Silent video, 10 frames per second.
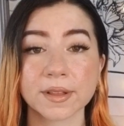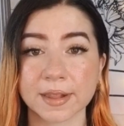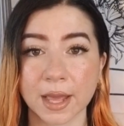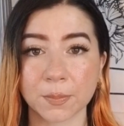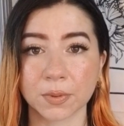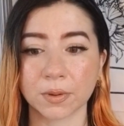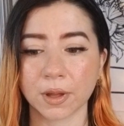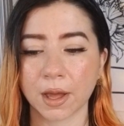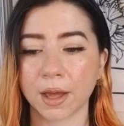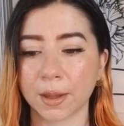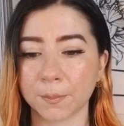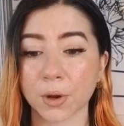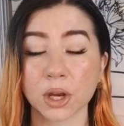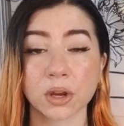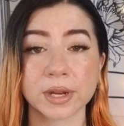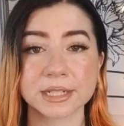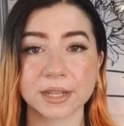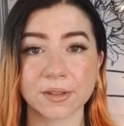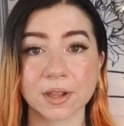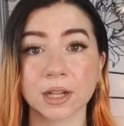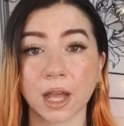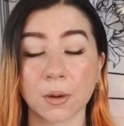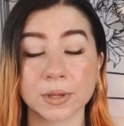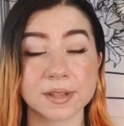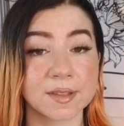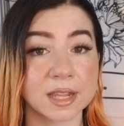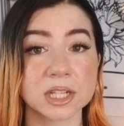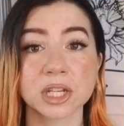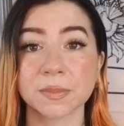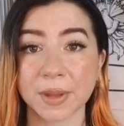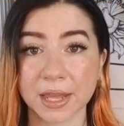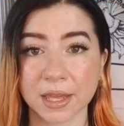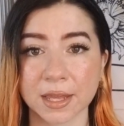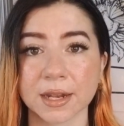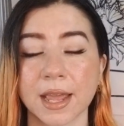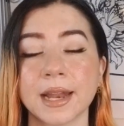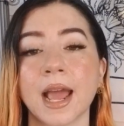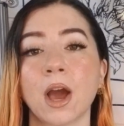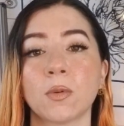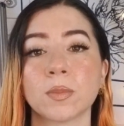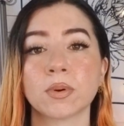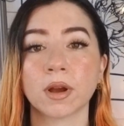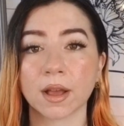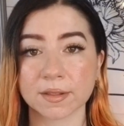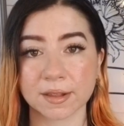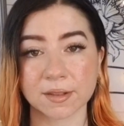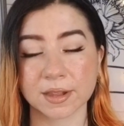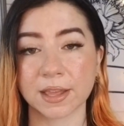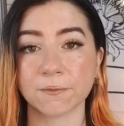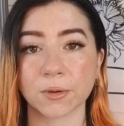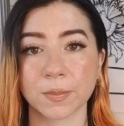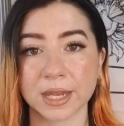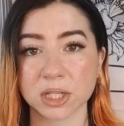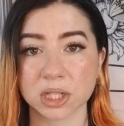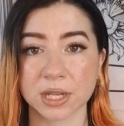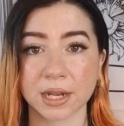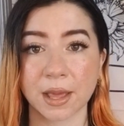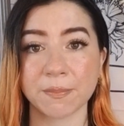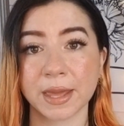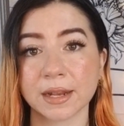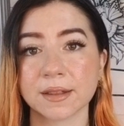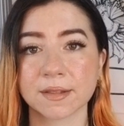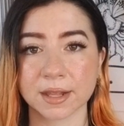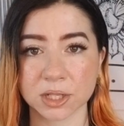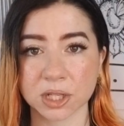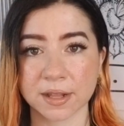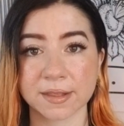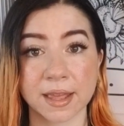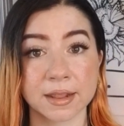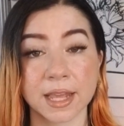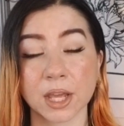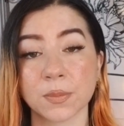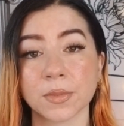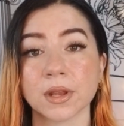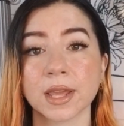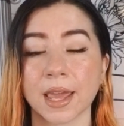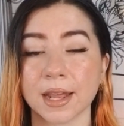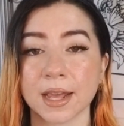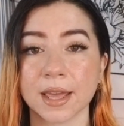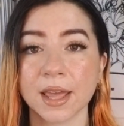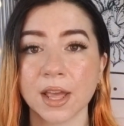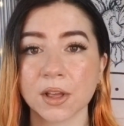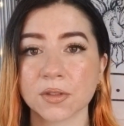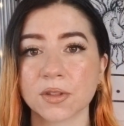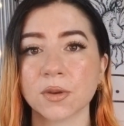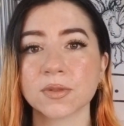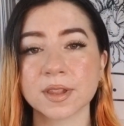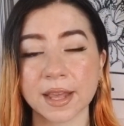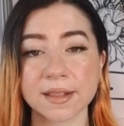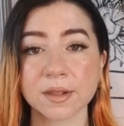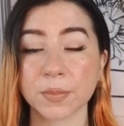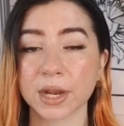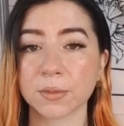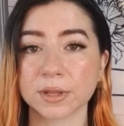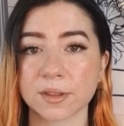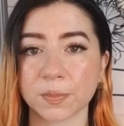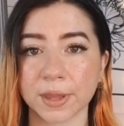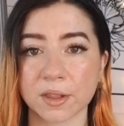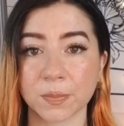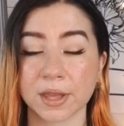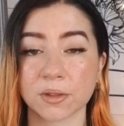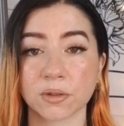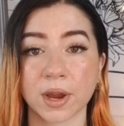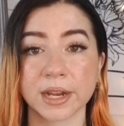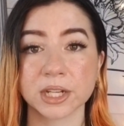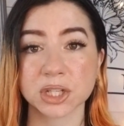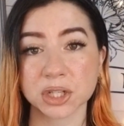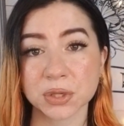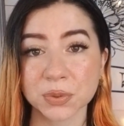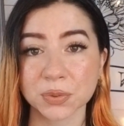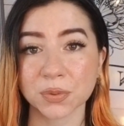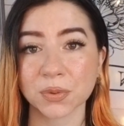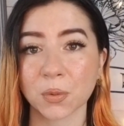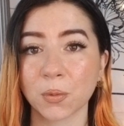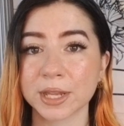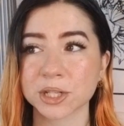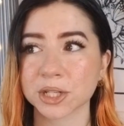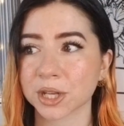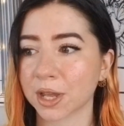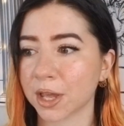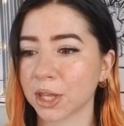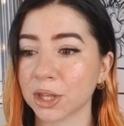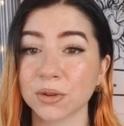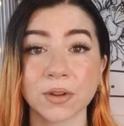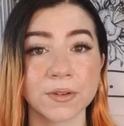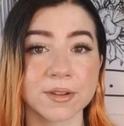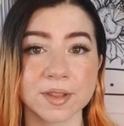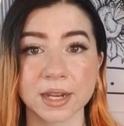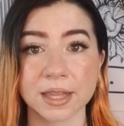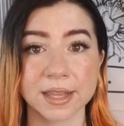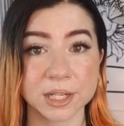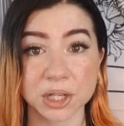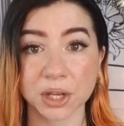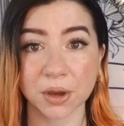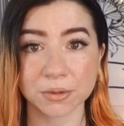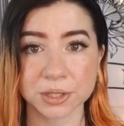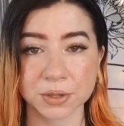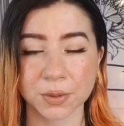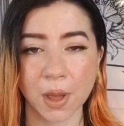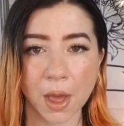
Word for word: example, Mercury deals a lot with decision making and how we process information and make decisions and then communicate it. So say somebody with this placement is trying to choose which university they should go to.